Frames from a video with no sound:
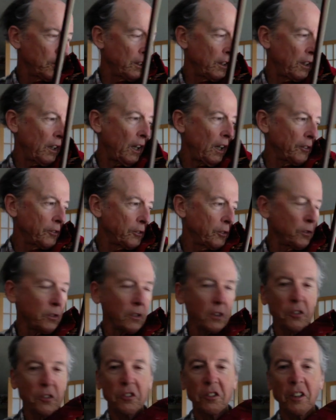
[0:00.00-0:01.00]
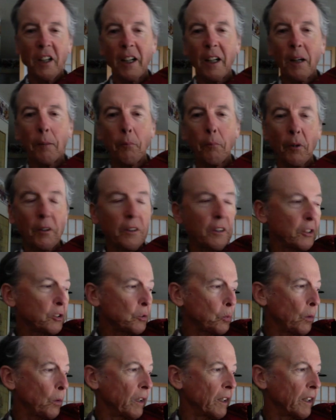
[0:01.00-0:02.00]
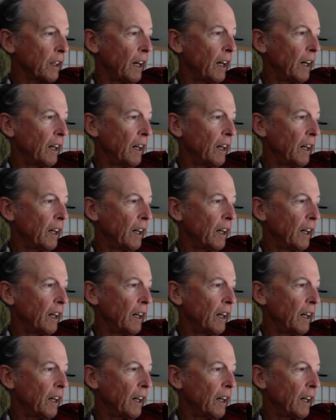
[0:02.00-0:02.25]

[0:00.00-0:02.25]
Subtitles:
I'll do the setup on this one.